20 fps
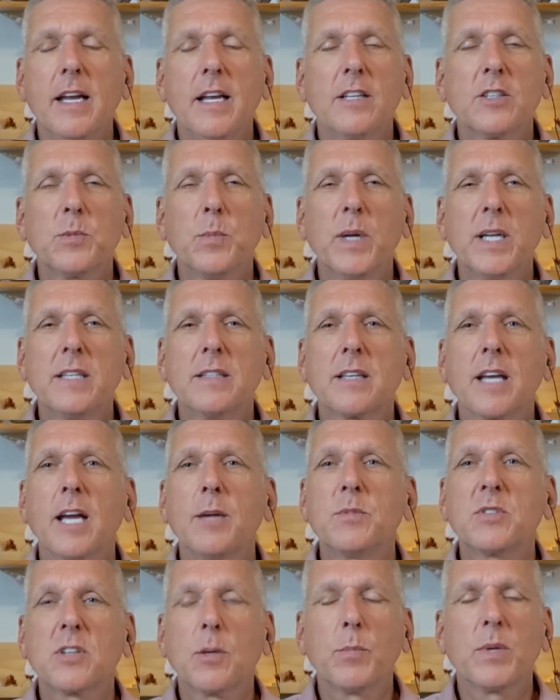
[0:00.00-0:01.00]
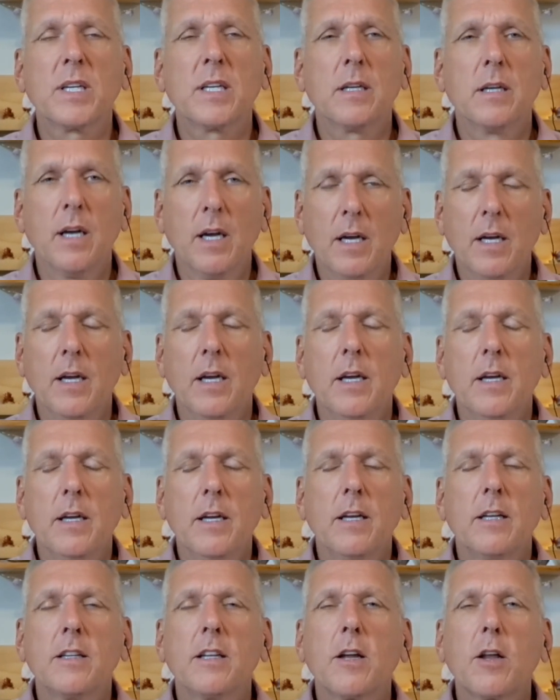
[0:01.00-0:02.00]
So many times somebody,
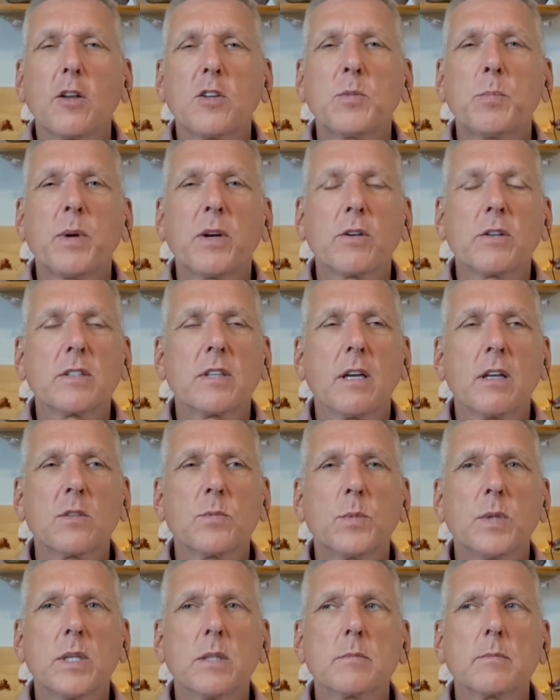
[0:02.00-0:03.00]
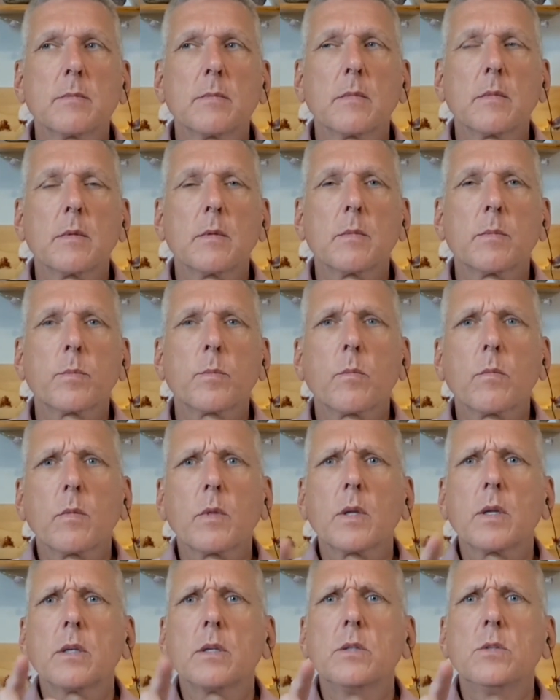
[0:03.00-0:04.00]
the spirit tells me,
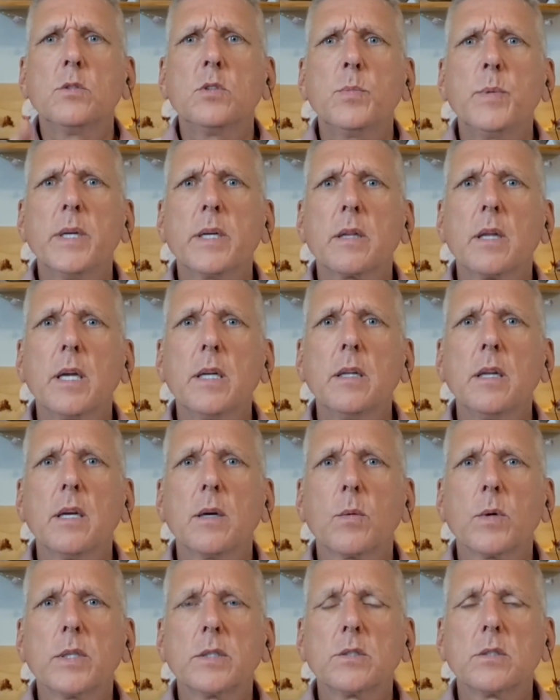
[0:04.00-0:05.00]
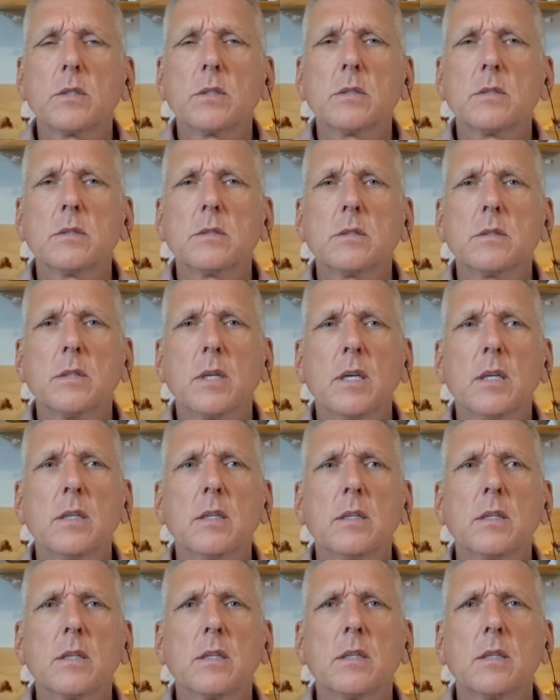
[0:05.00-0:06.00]
you speak light language.
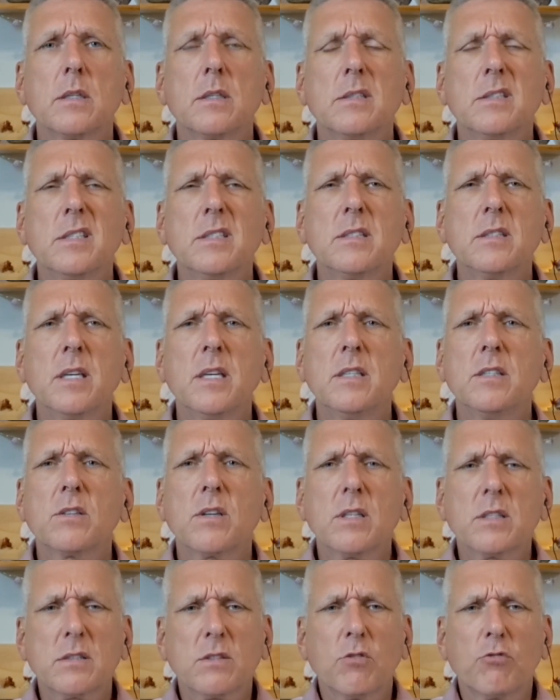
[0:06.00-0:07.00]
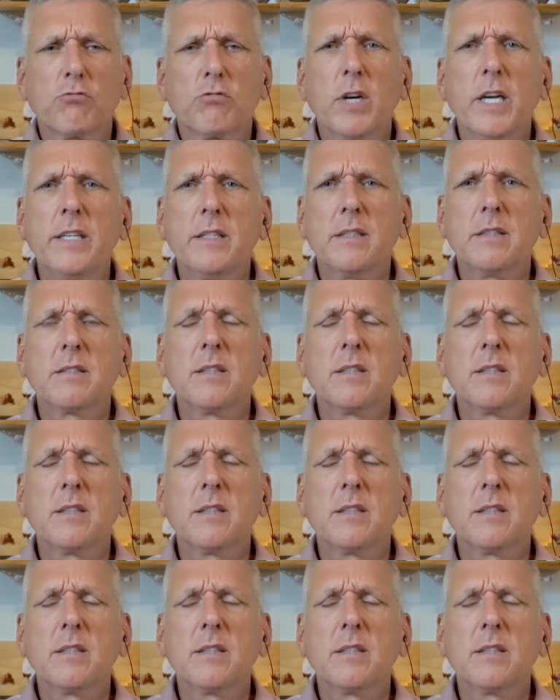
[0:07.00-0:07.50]
And they say you also write the